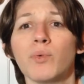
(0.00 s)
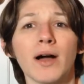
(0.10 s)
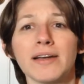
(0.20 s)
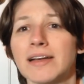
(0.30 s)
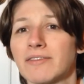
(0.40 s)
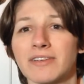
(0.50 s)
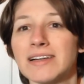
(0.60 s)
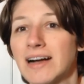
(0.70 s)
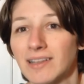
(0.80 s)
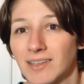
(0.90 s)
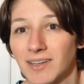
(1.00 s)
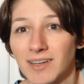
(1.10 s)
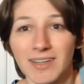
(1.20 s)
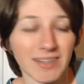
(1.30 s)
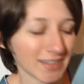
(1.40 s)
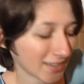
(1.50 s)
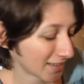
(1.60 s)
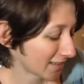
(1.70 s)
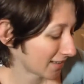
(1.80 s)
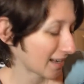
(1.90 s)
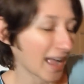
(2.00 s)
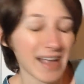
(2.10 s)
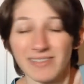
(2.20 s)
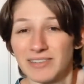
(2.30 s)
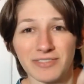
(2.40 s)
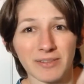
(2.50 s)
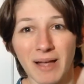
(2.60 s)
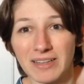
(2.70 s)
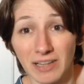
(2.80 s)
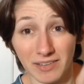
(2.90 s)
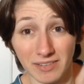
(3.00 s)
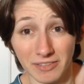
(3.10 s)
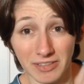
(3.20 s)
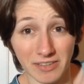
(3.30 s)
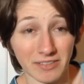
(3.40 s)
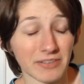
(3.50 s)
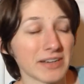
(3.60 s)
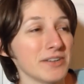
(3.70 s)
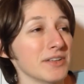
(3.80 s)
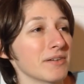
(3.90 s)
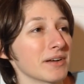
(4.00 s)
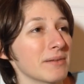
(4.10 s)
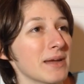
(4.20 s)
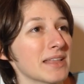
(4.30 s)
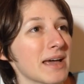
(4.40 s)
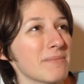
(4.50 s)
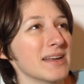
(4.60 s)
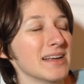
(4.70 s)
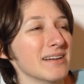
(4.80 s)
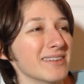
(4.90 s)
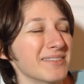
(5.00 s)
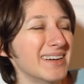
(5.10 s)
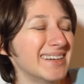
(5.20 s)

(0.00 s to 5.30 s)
one in every color. I would fill my closet with those if I knew they were going to make that many of them.